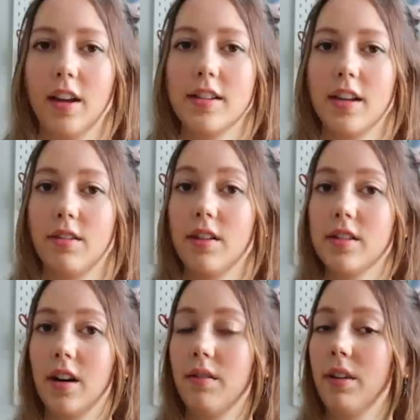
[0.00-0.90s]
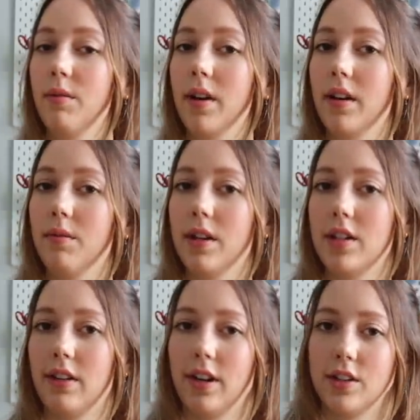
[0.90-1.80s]
So I'll start with one which
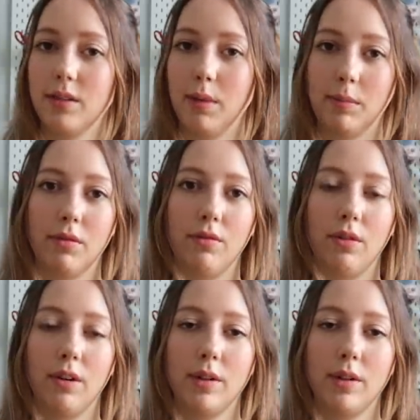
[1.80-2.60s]
I've actually made before,